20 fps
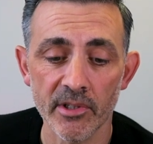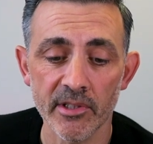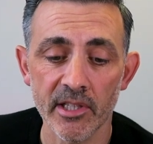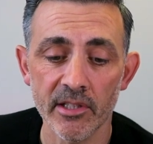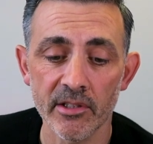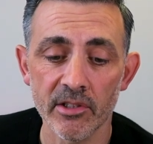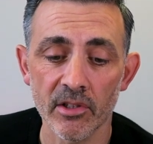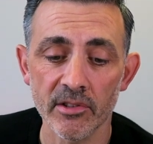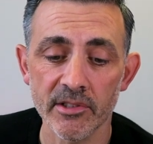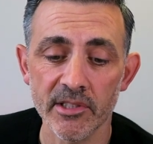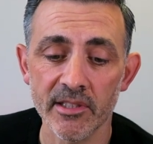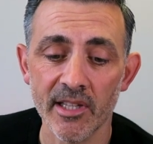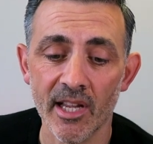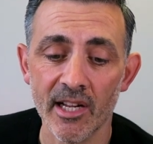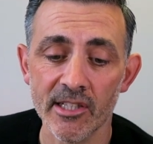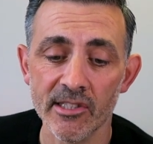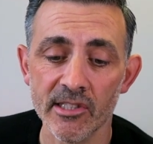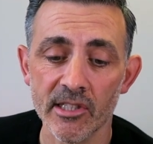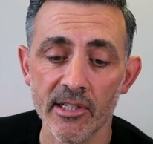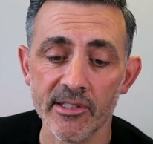I did Doctor
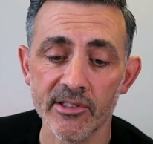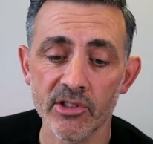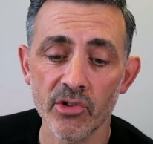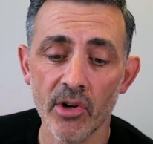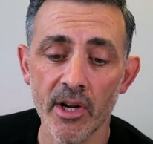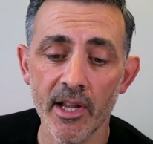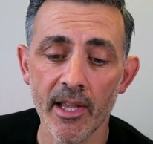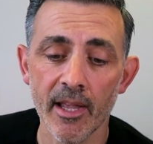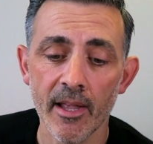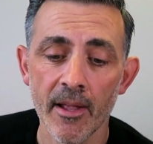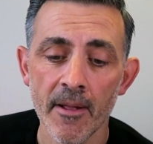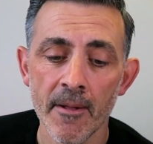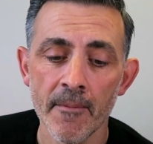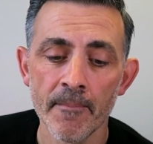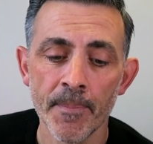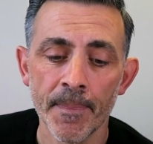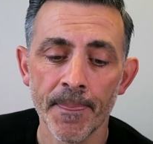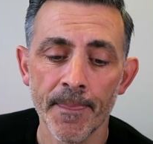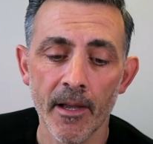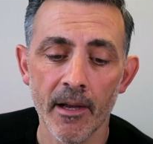Daly's last trick,
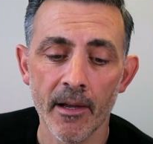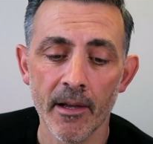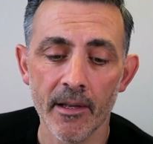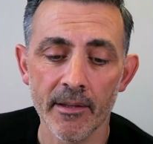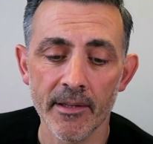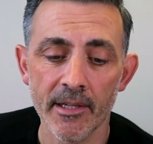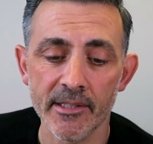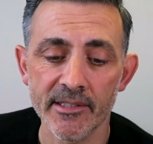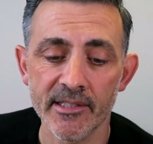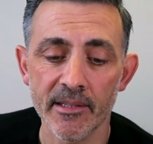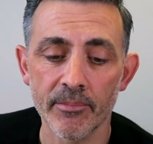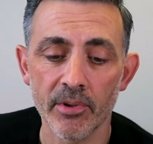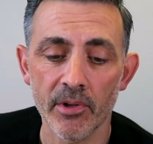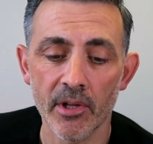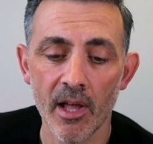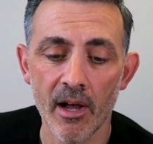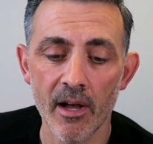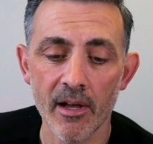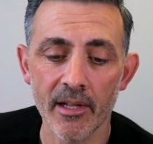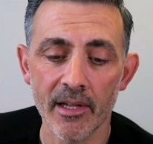uh, and then a simple
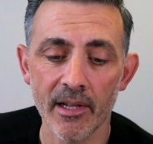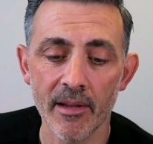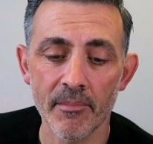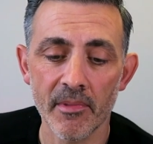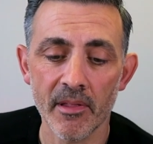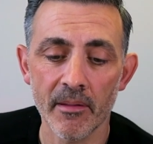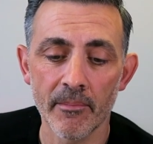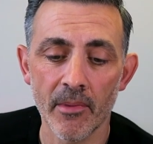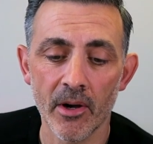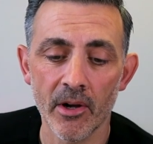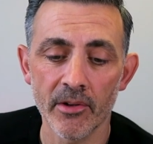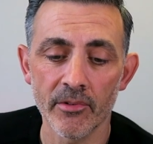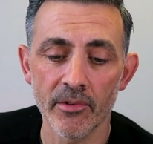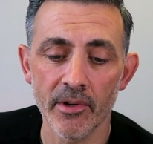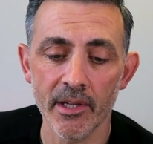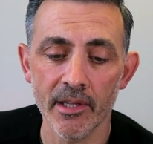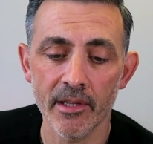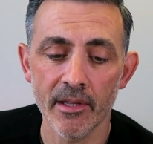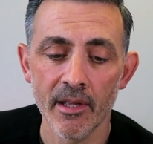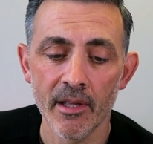card glimpse and mind
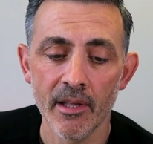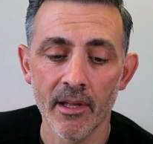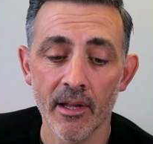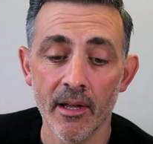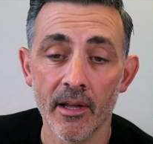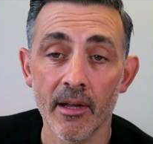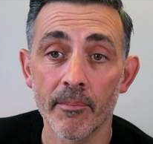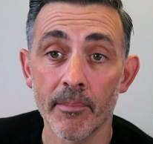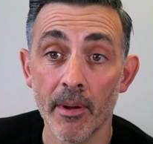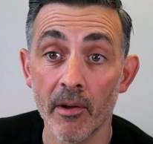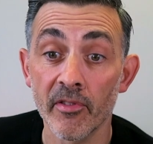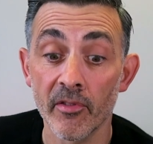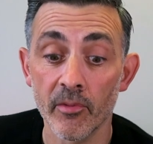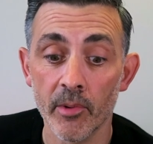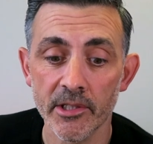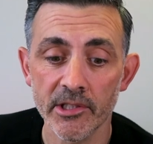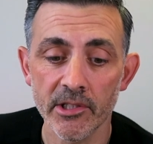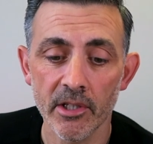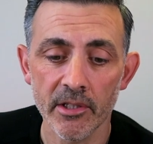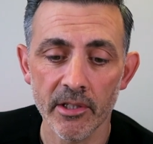read, uh, both of
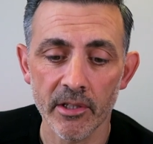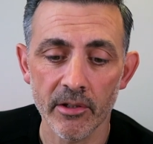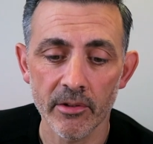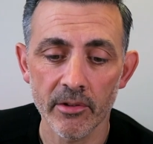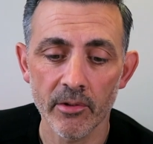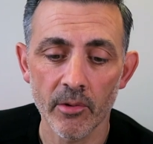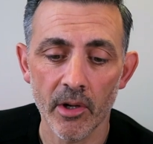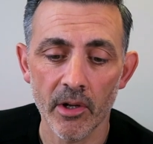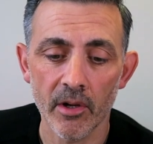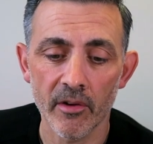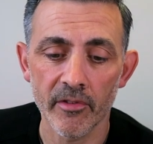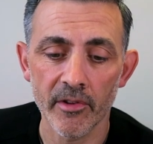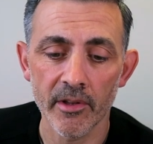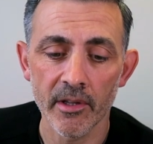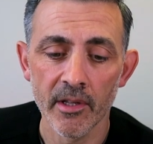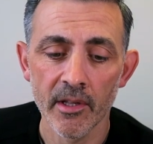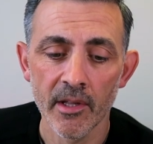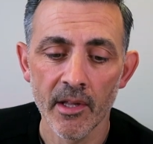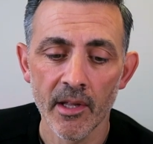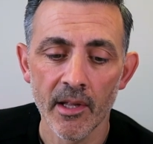which I do quite often.
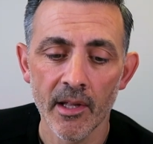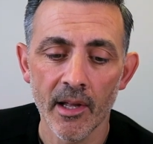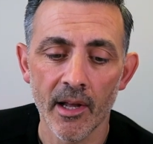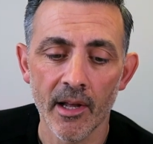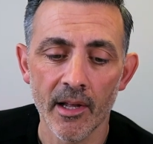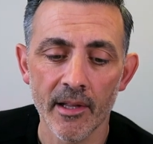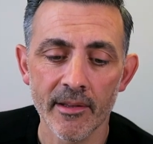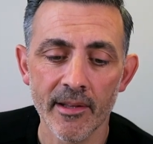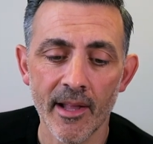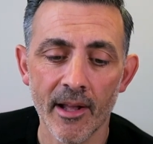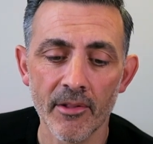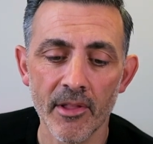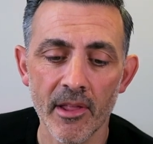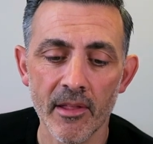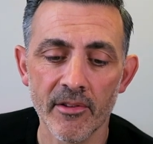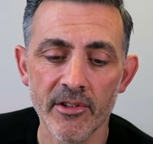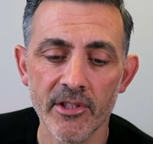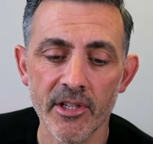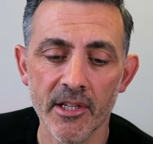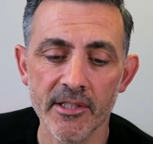Uh, now
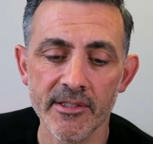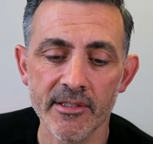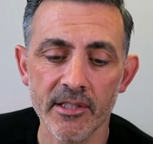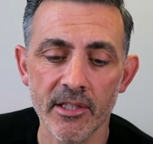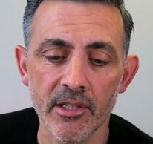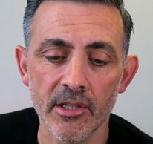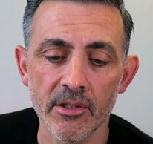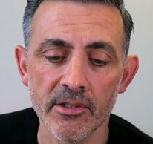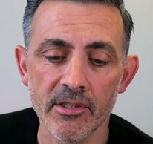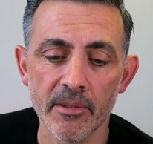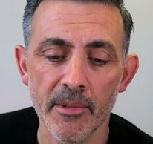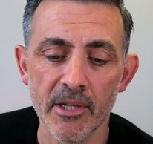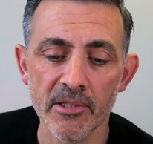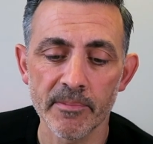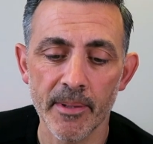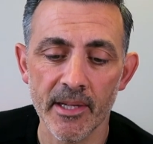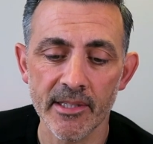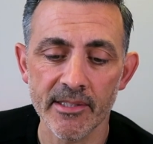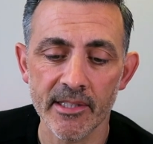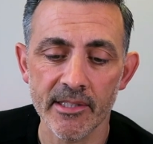they've just used the
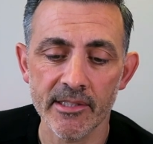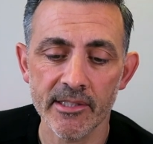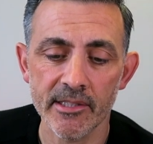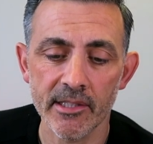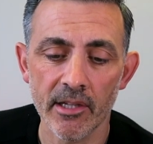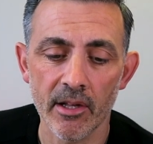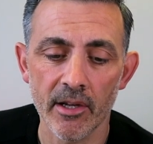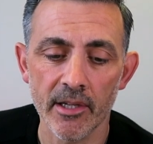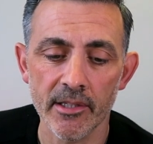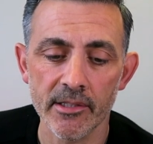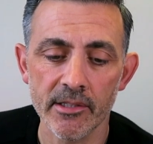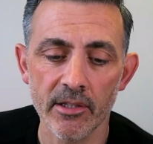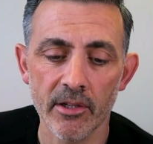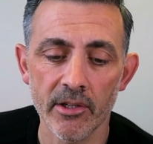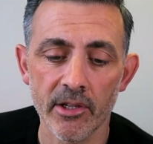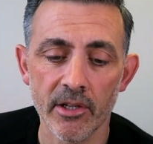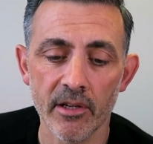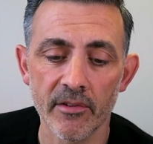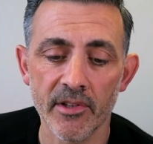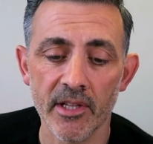most basic slides. I
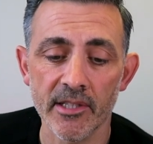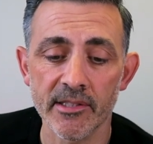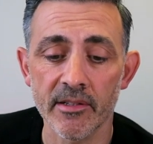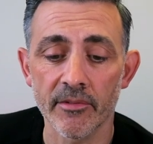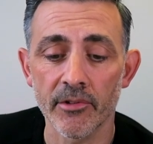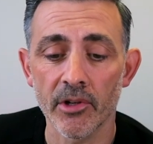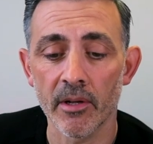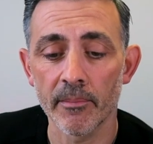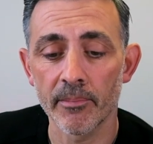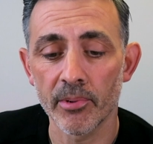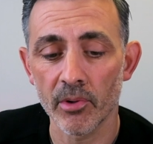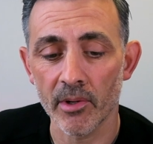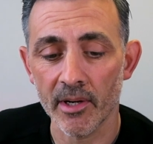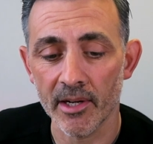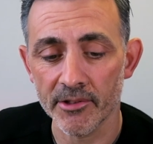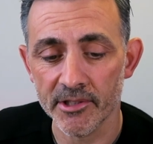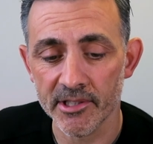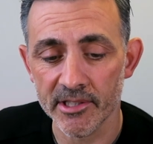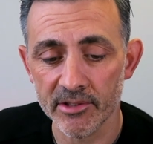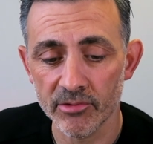could have done something like Paul
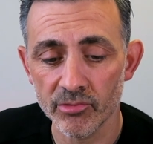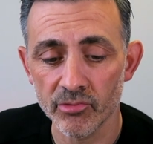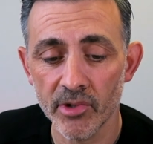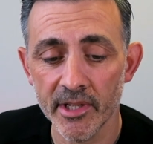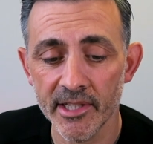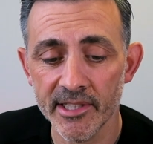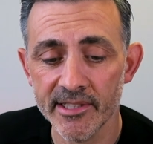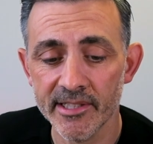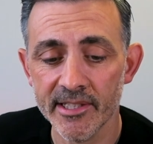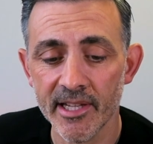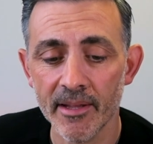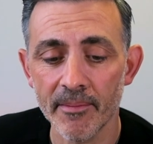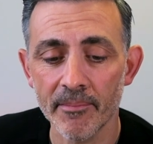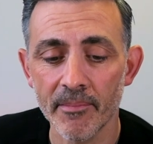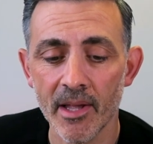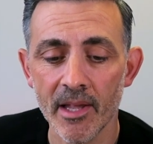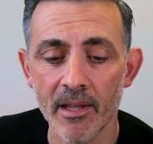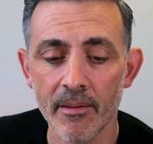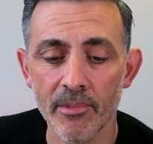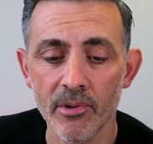Harris's reset
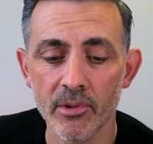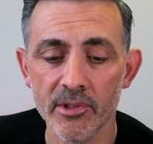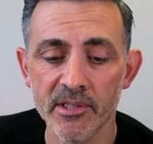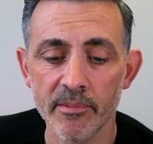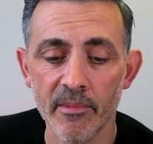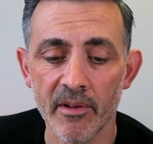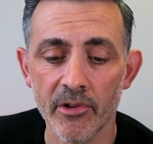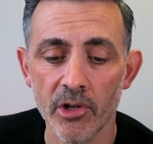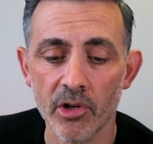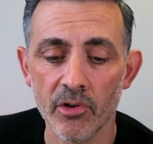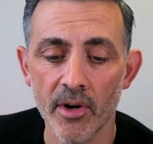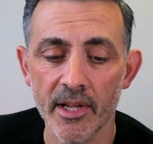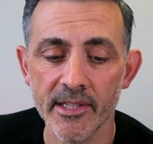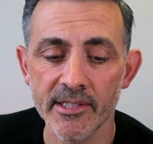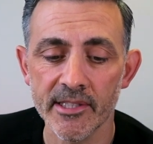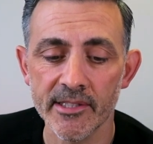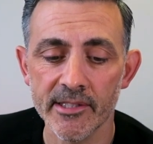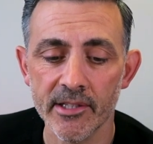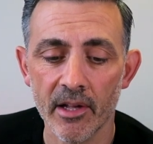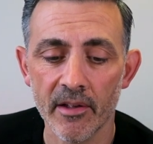maybe, or some other
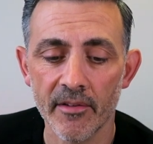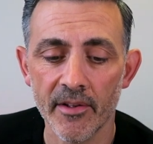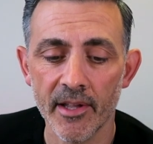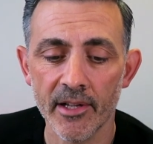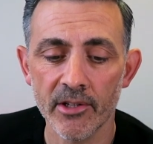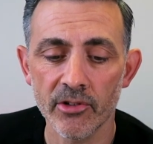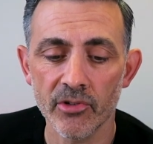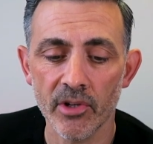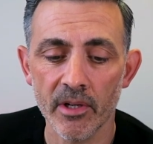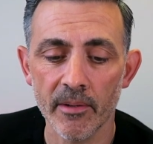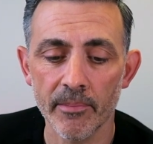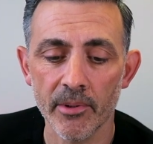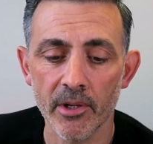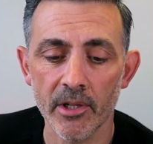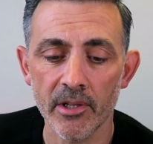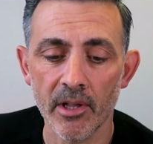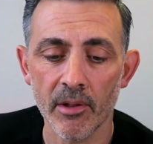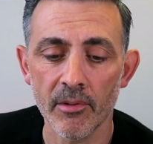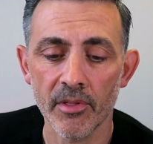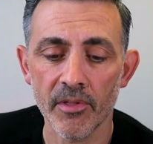crazy sleight of hand trick, but
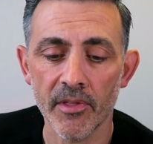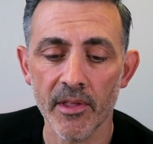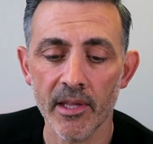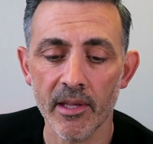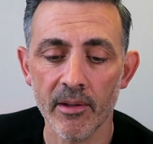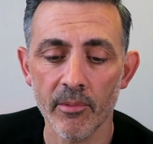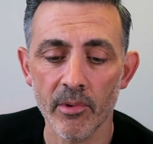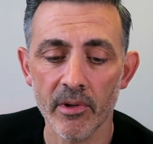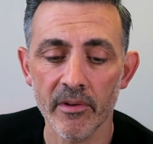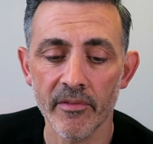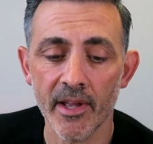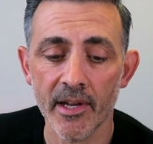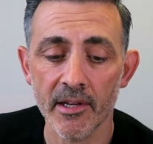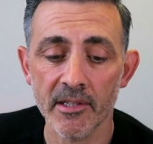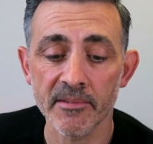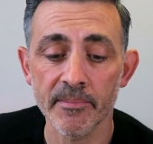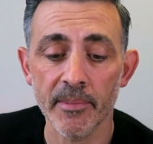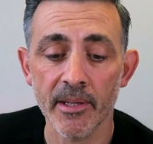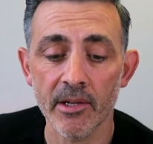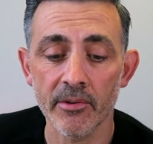I don't think it would have had
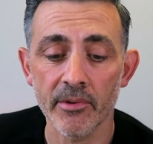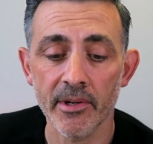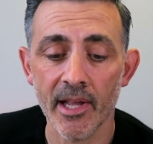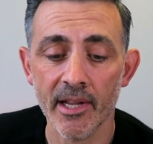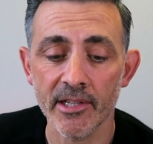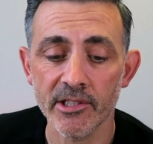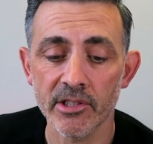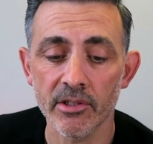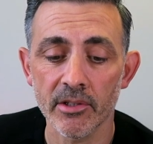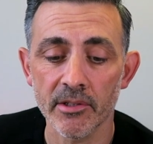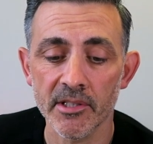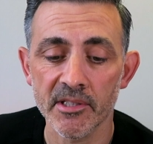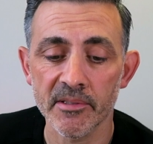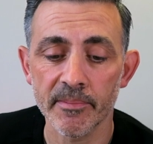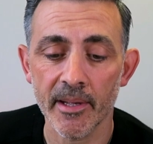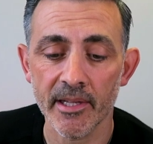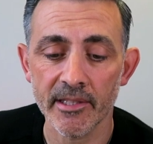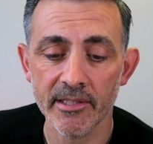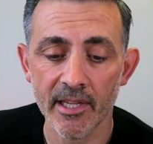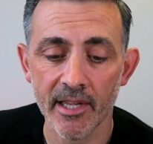as big a reaction on the
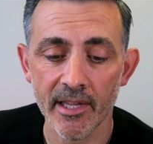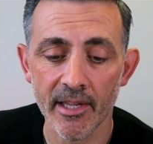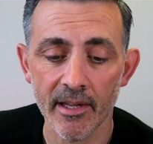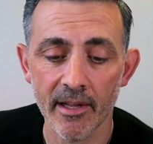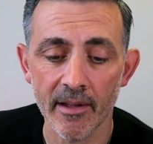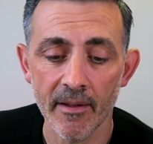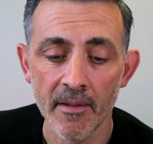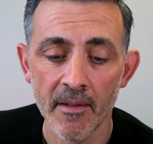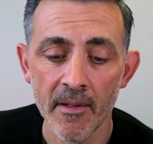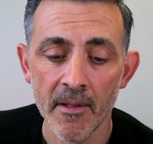spectator.